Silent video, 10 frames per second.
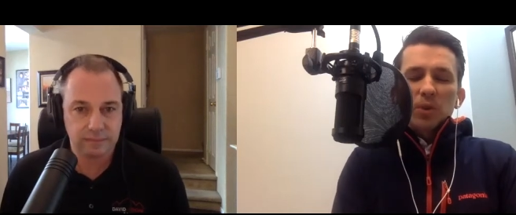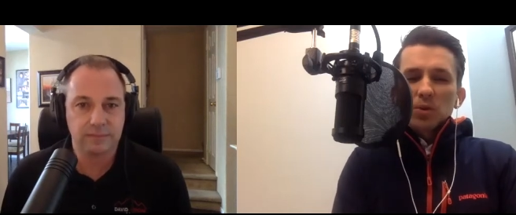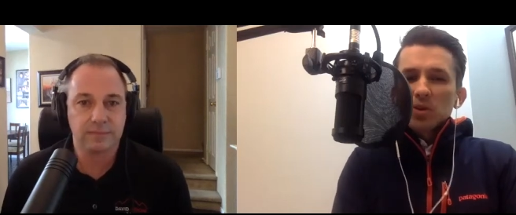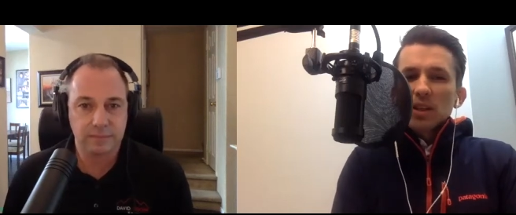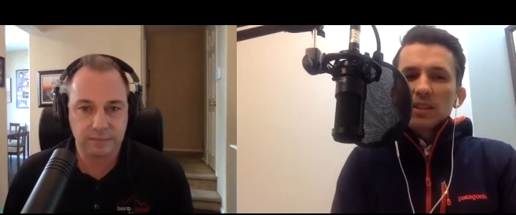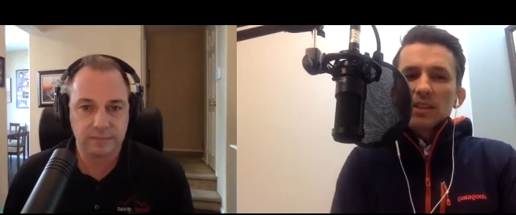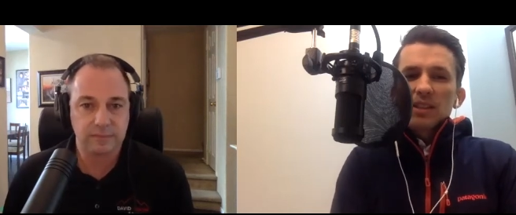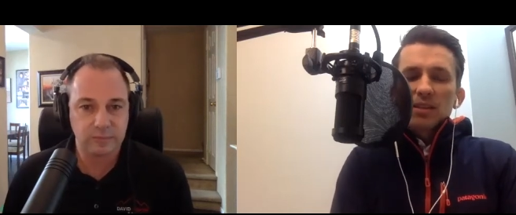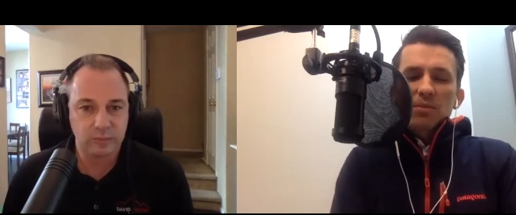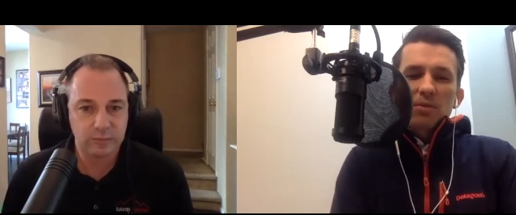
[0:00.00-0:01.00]
Speaker 1: those are things
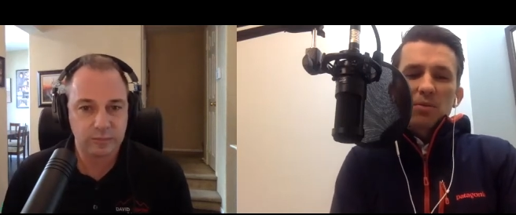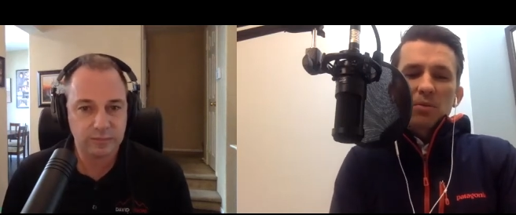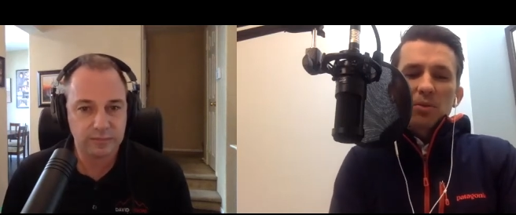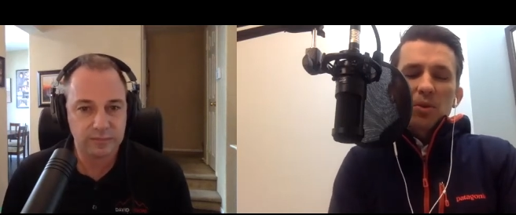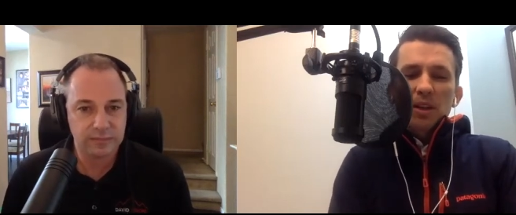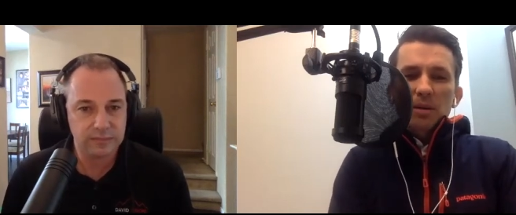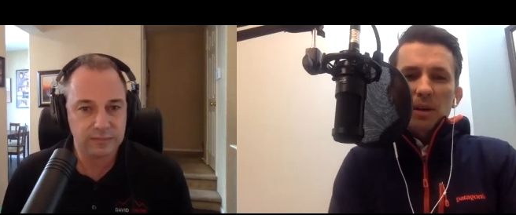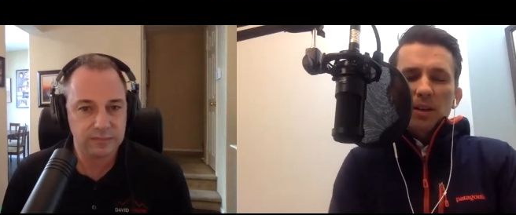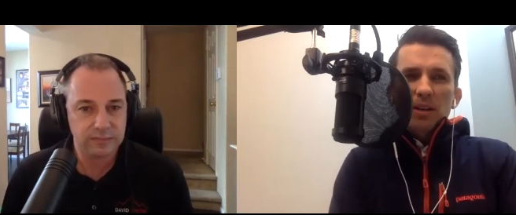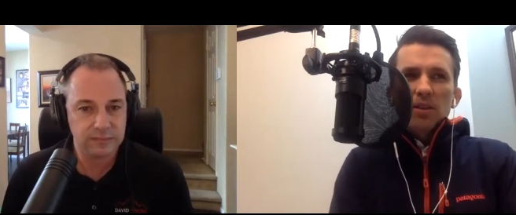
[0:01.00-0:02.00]
that sometimes people don't think
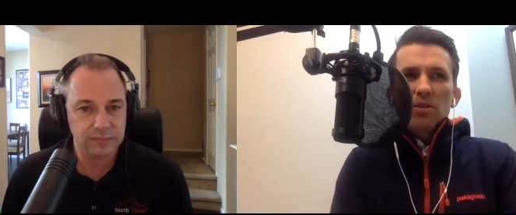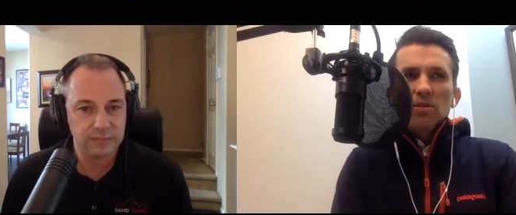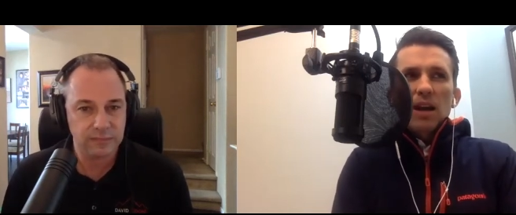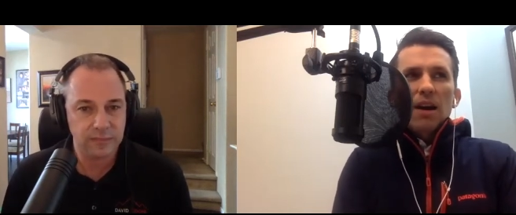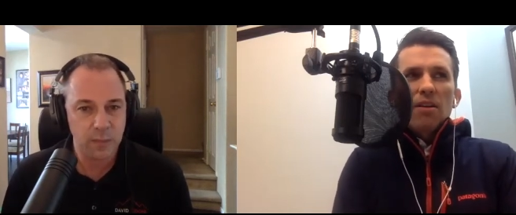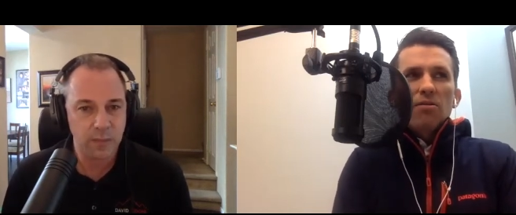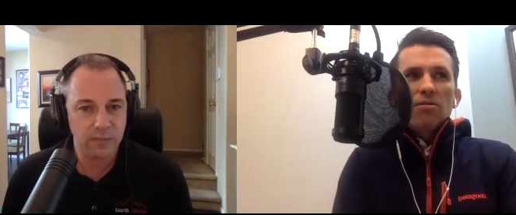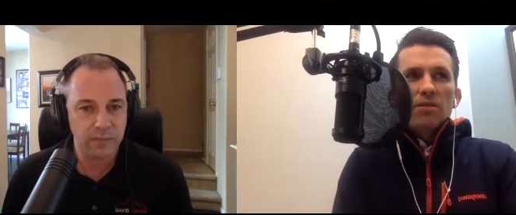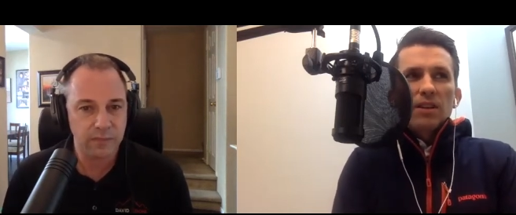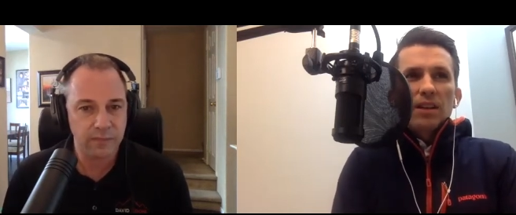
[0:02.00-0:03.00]
about that. Oh,
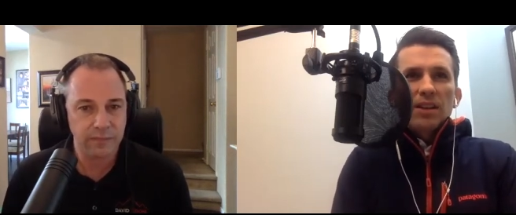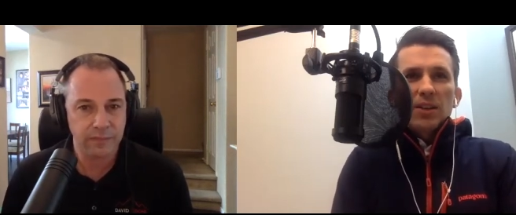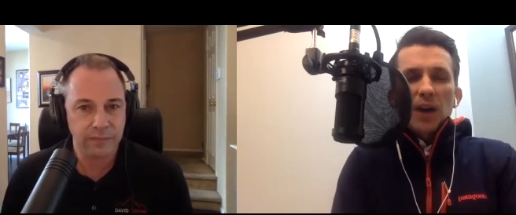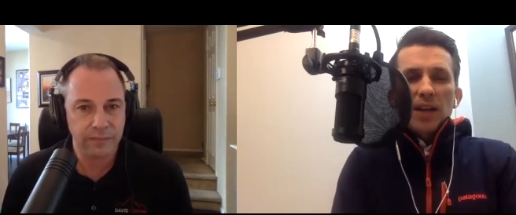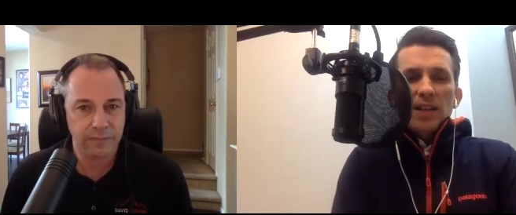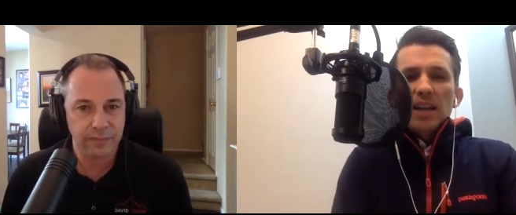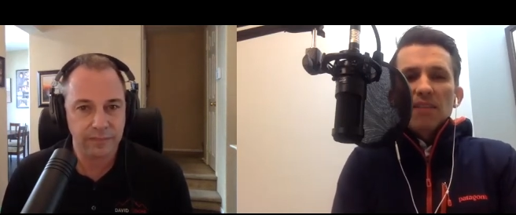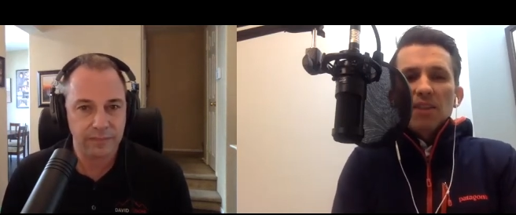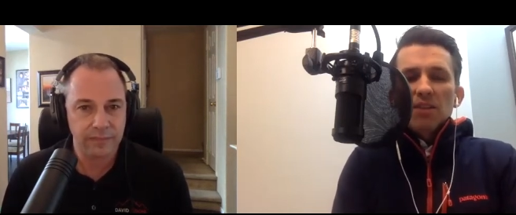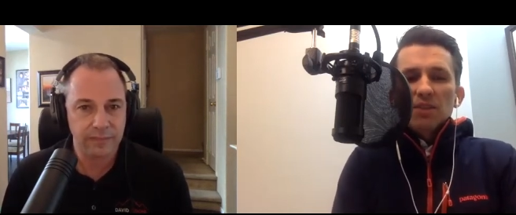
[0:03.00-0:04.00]
now, you know, I did
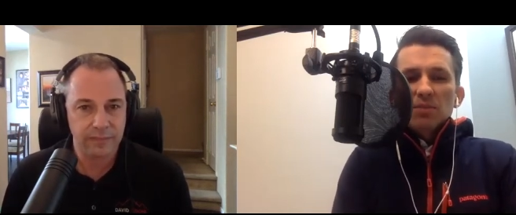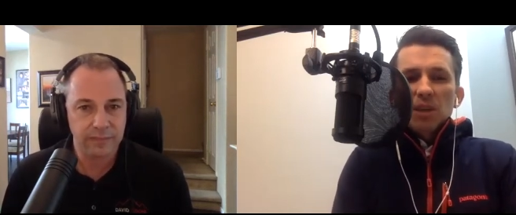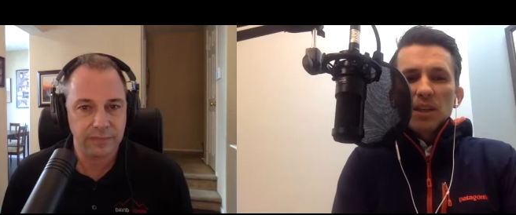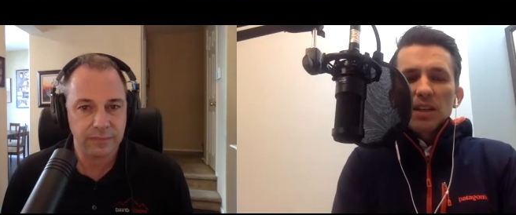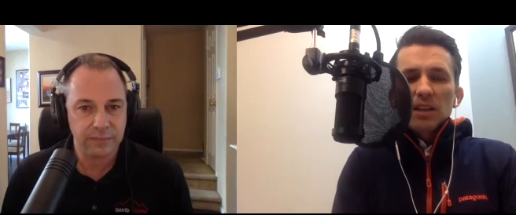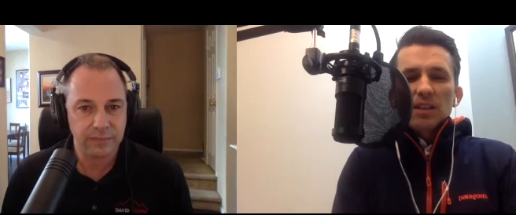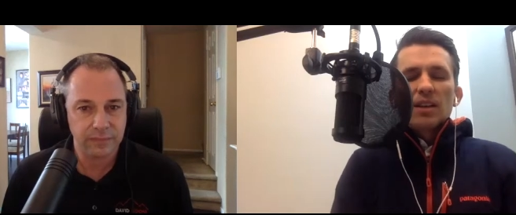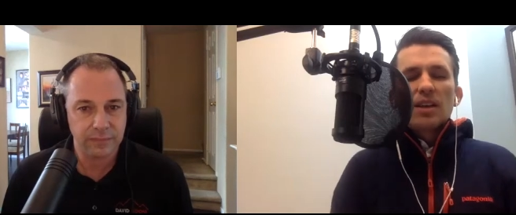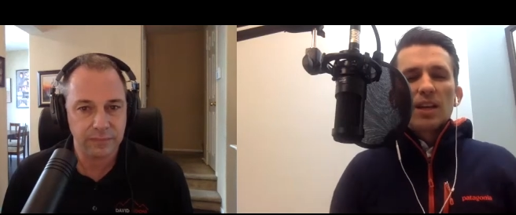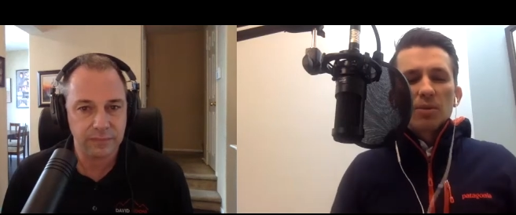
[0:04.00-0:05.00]
have all this money and
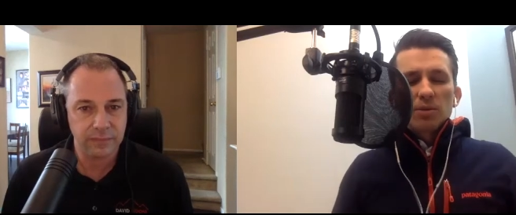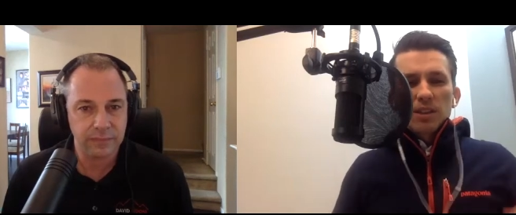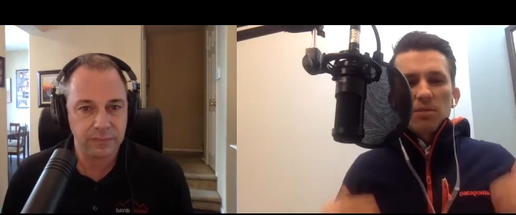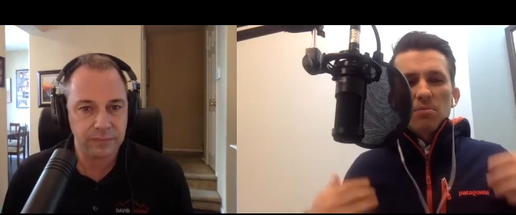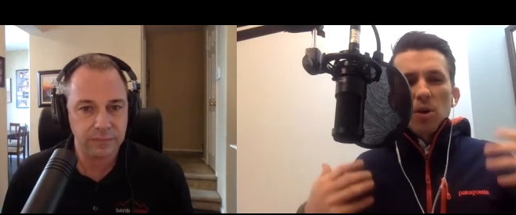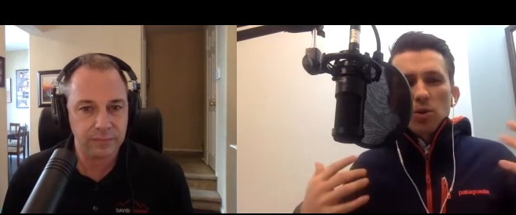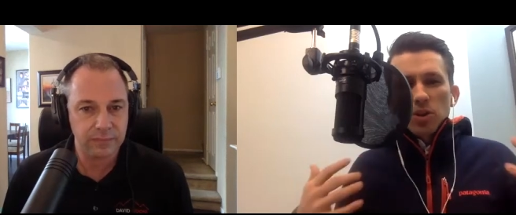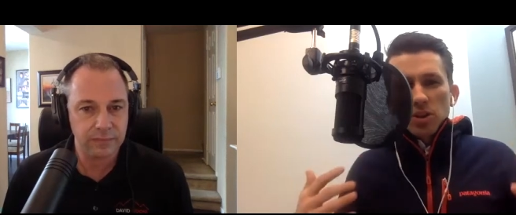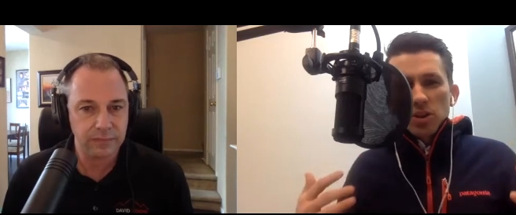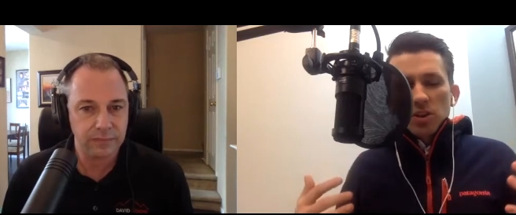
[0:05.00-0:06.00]
it was this
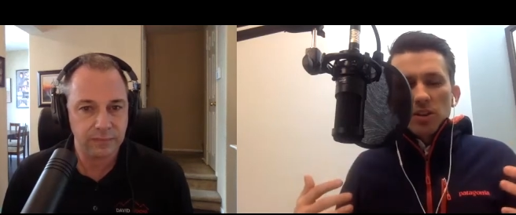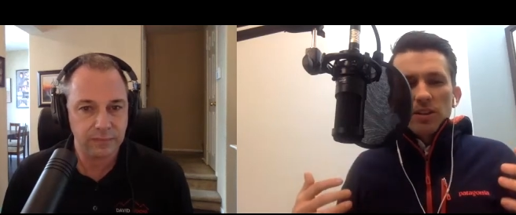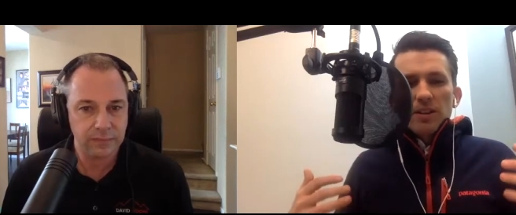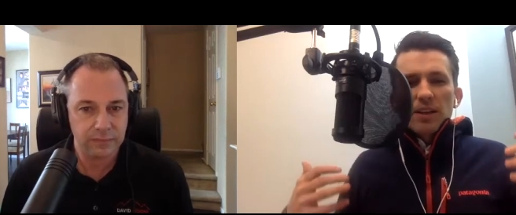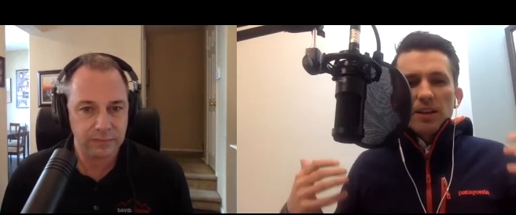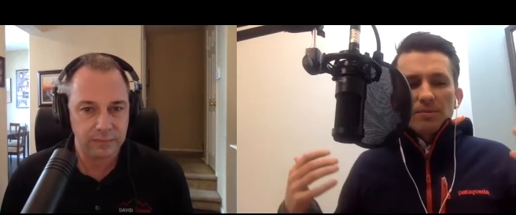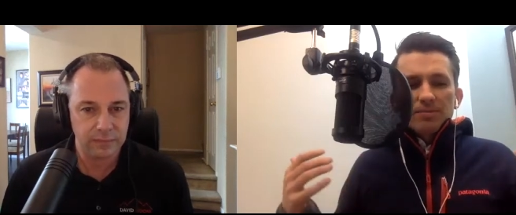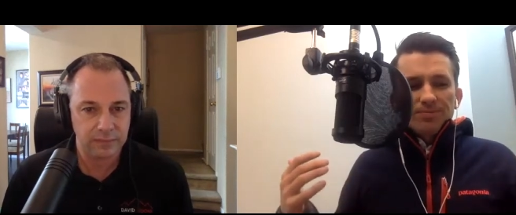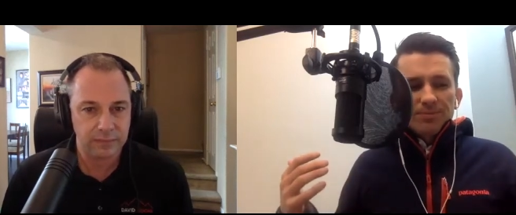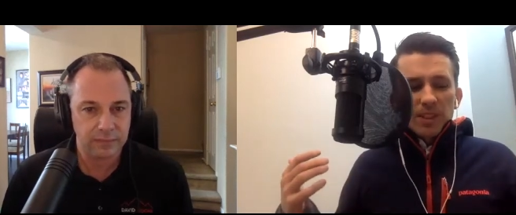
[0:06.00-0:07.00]
emotional
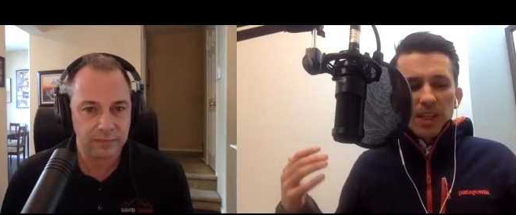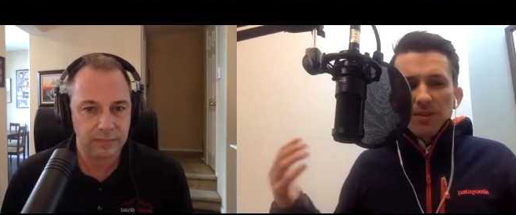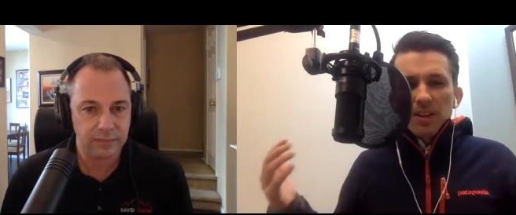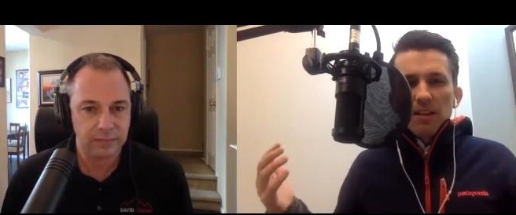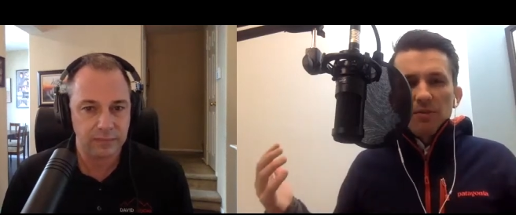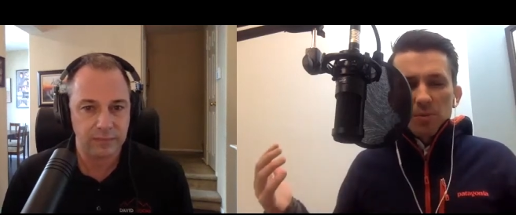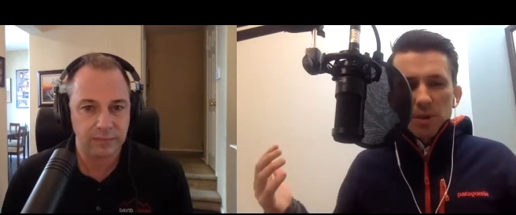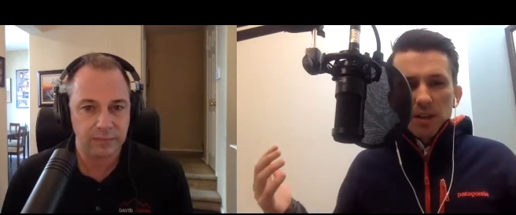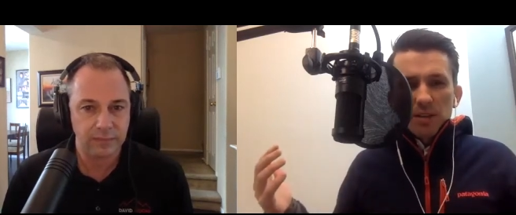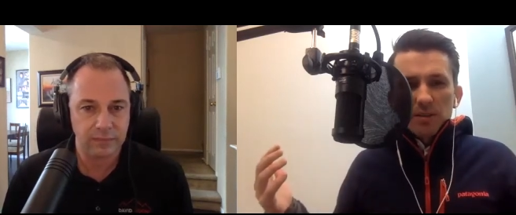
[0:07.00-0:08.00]
safety net for
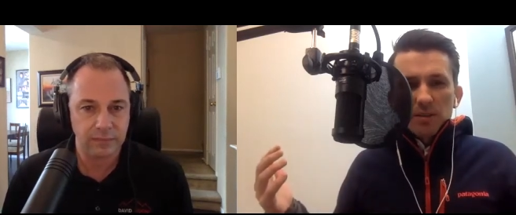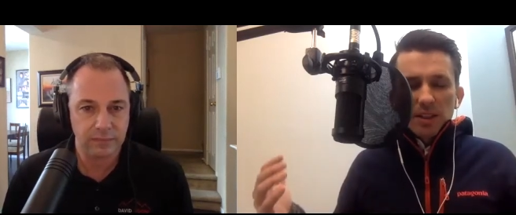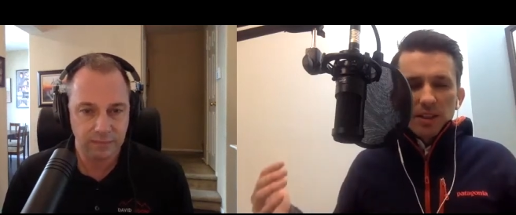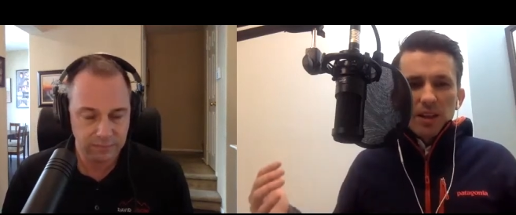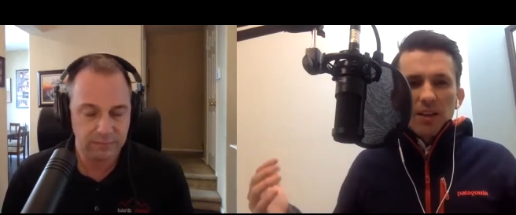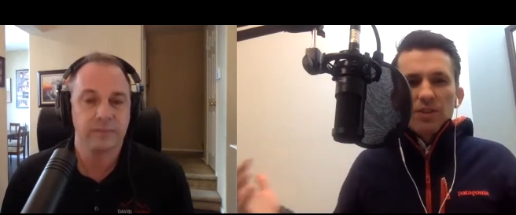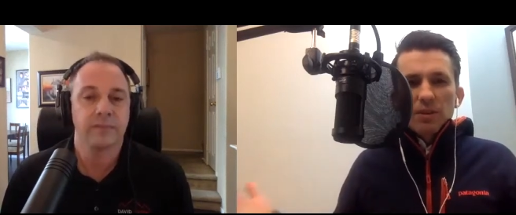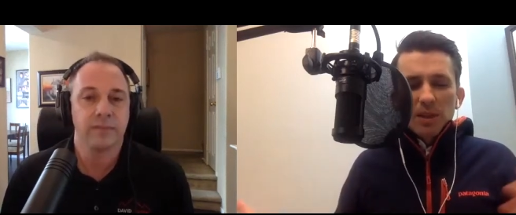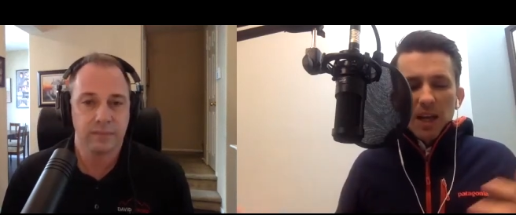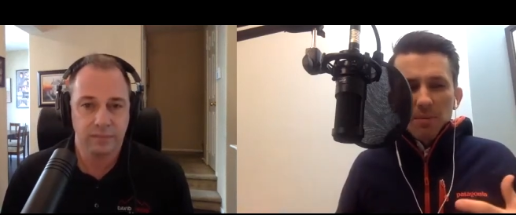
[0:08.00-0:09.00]
me that if
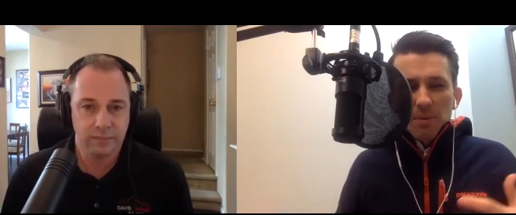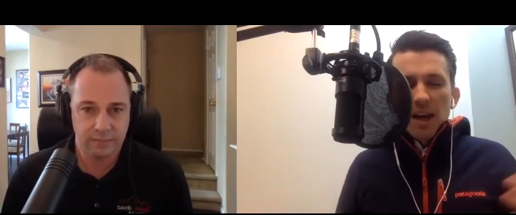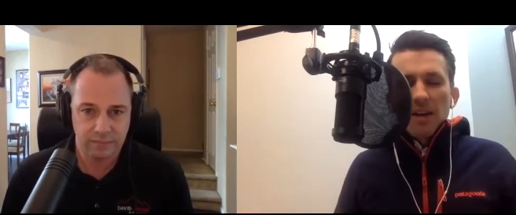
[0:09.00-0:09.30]
something happened, I